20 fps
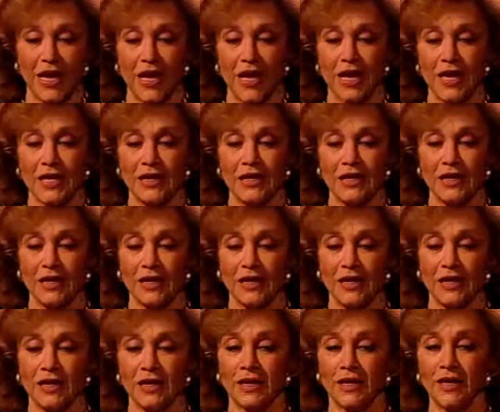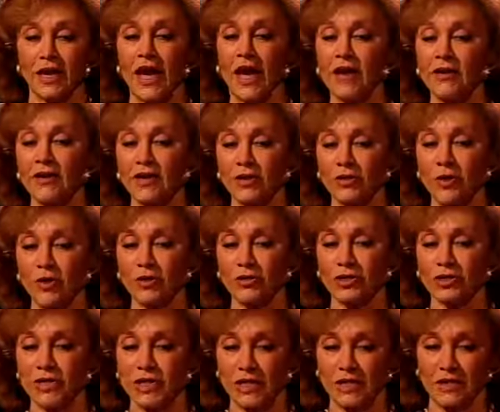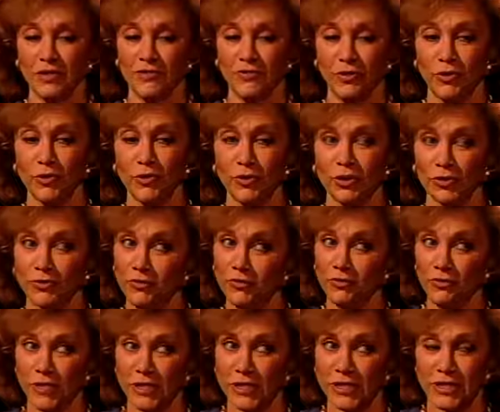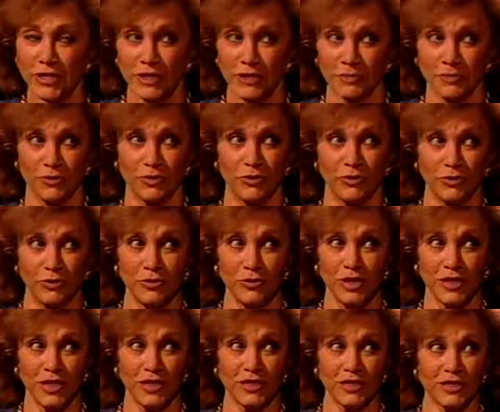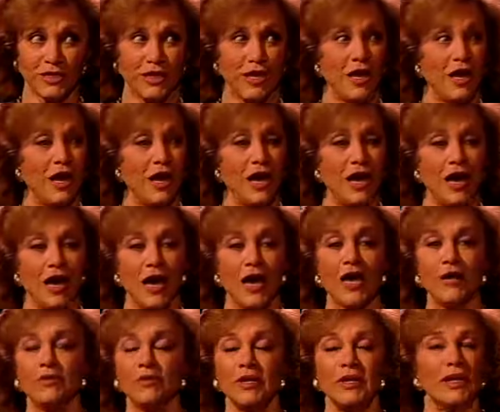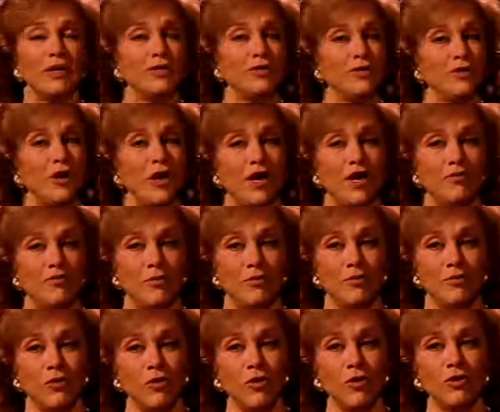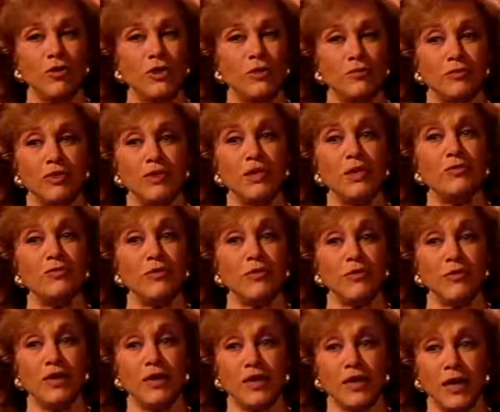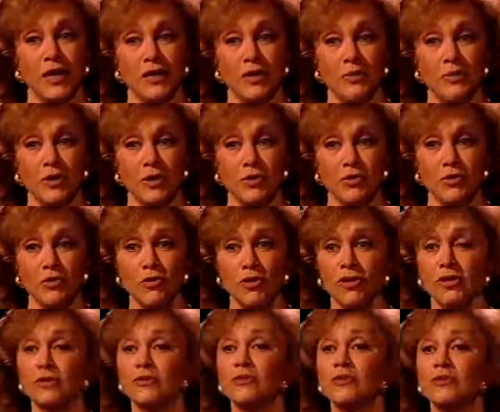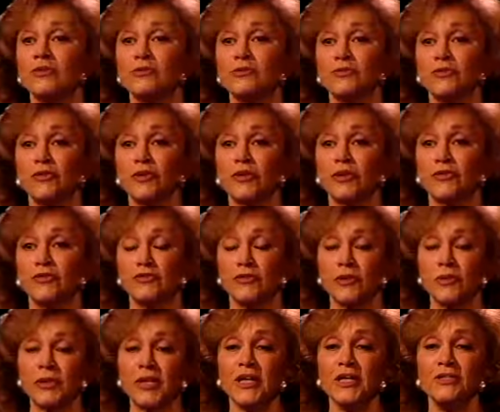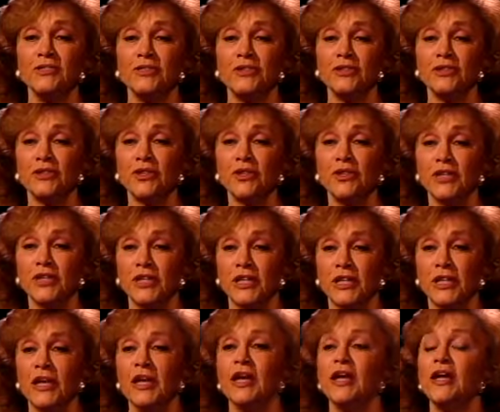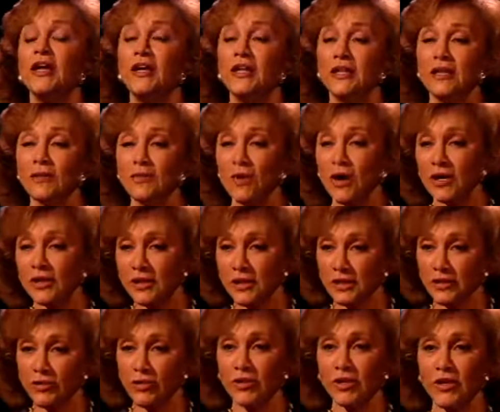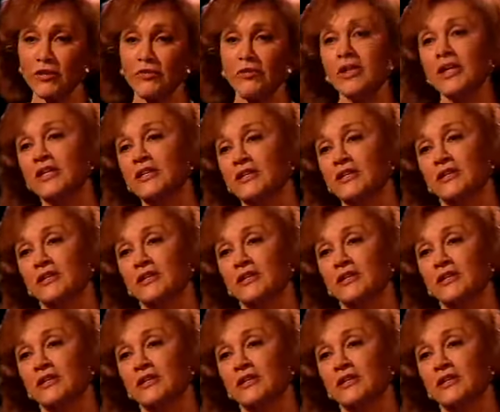And Harry Cohn said, if you convince him to do this, I will let you have a role that will give you an Academy Award. It was for From Here to Eternity, the one that Donna Reed.